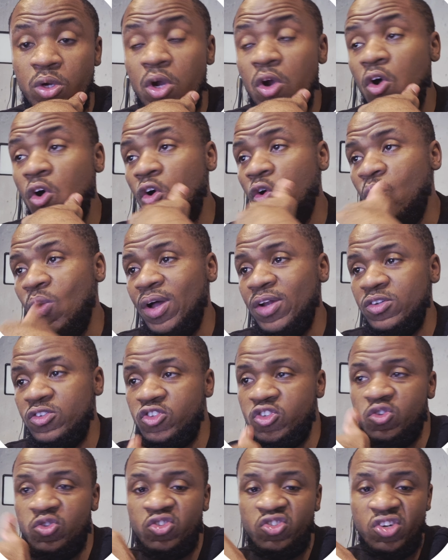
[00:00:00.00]
or
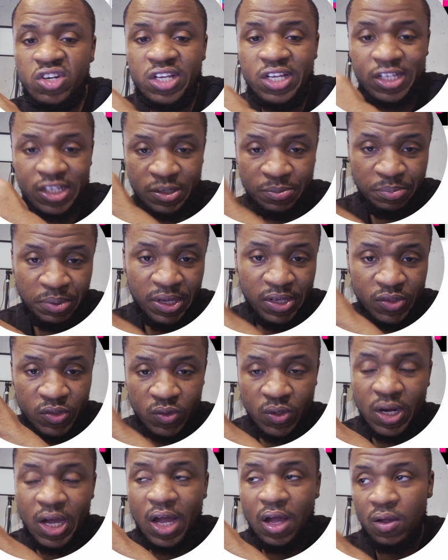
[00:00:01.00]
1:3, depends on
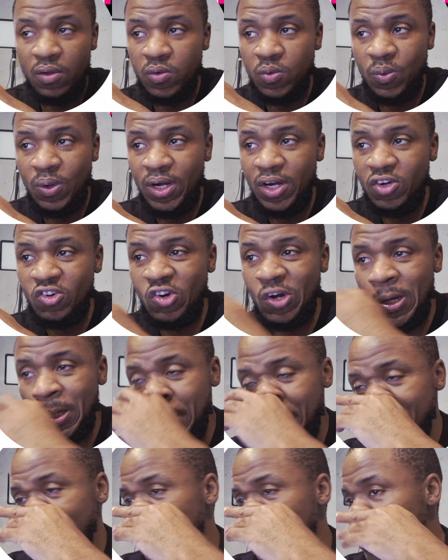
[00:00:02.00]
how you want to trade,
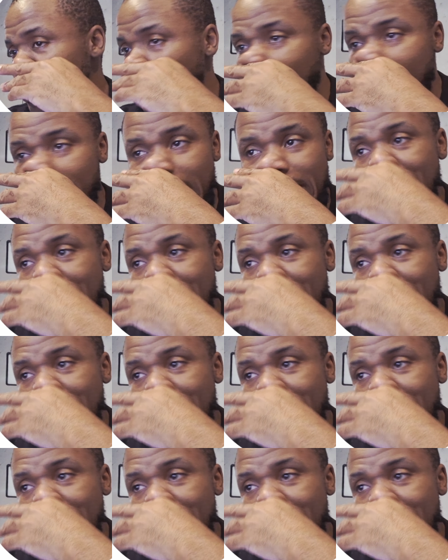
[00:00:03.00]
right?